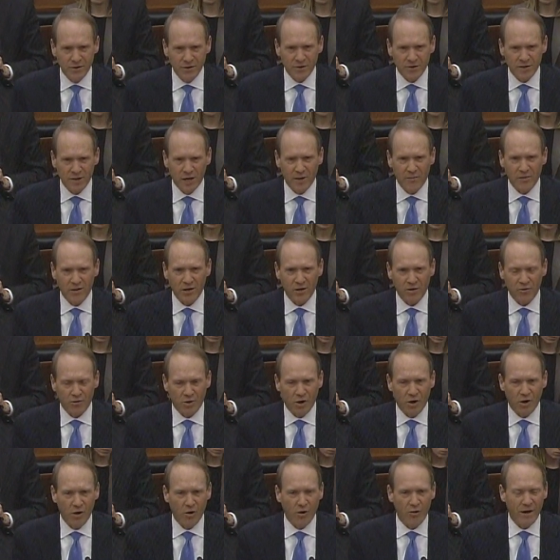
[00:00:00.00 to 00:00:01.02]
who's helping
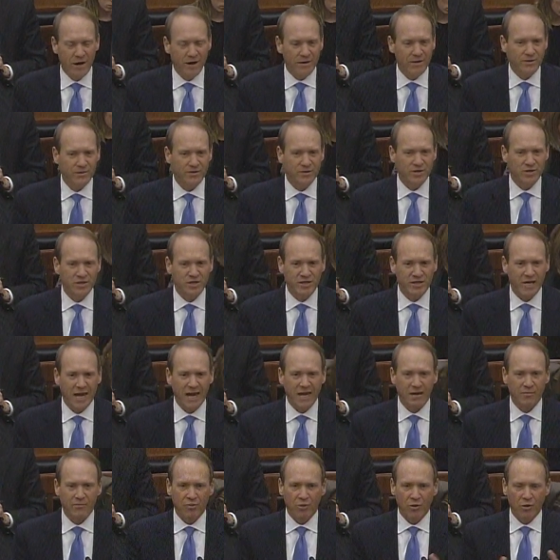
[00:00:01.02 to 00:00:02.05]
grow and
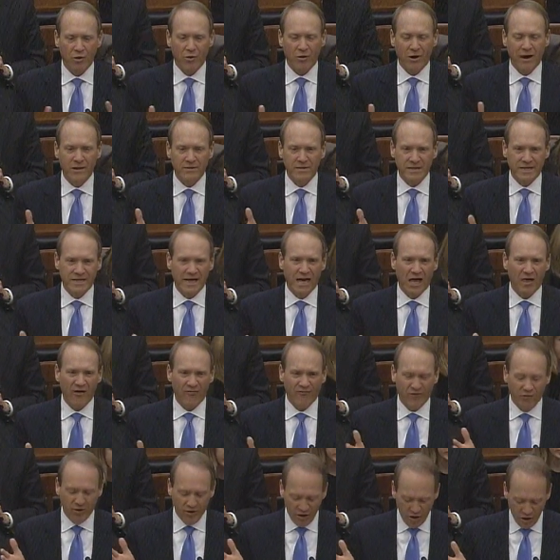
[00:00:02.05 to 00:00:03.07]
sustain programs in
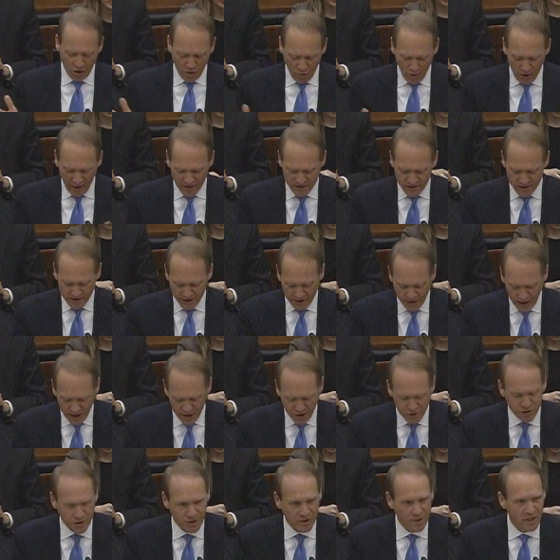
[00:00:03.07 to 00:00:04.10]
California and across the
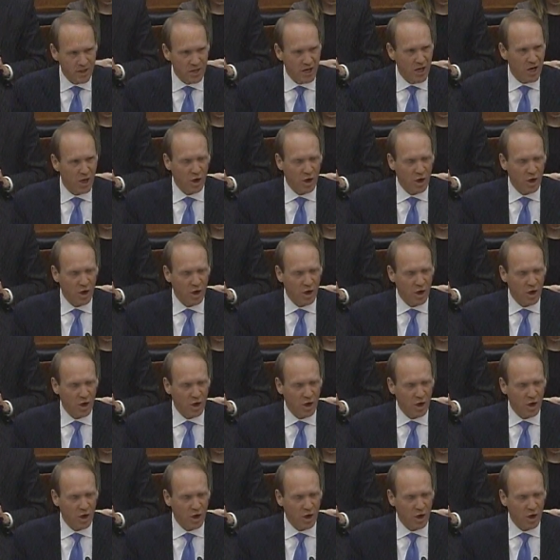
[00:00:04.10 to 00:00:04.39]
nation.